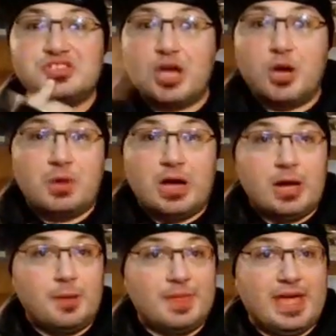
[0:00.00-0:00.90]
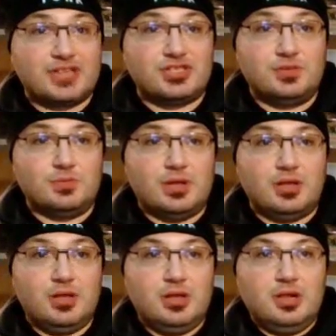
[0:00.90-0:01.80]
So they actually do.
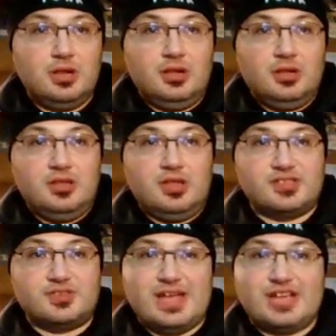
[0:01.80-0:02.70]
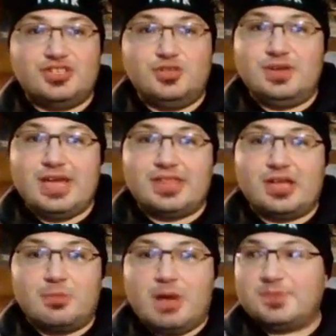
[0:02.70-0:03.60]
So they actually do get
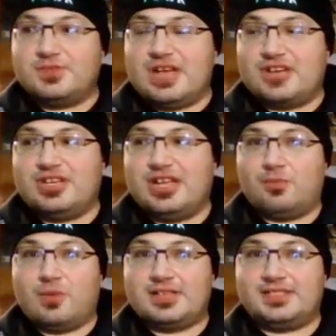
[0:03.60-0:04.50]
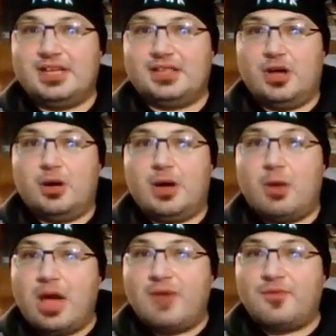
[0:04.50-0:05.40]
there. The mobsters actually get arrested, though.
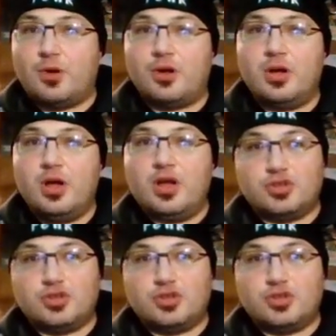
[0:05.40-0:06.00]
However,